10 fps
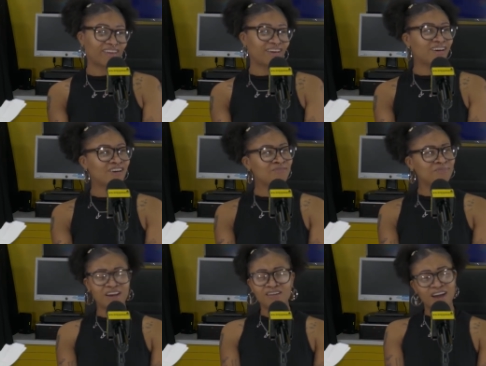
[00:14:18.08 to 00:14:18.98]
Um,
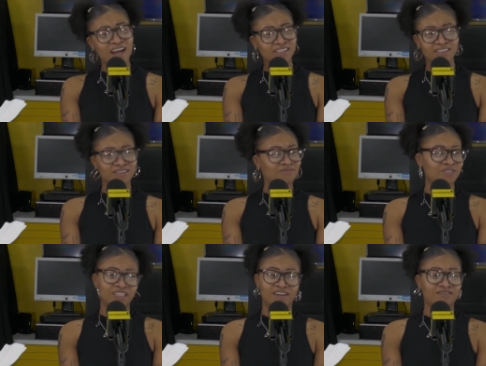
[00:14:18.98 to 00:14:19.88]
no, actually,
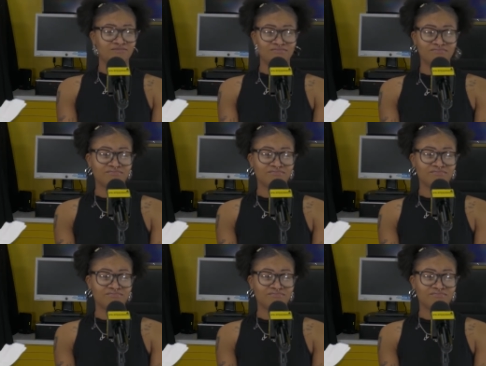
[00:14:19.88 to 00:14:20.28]
we don't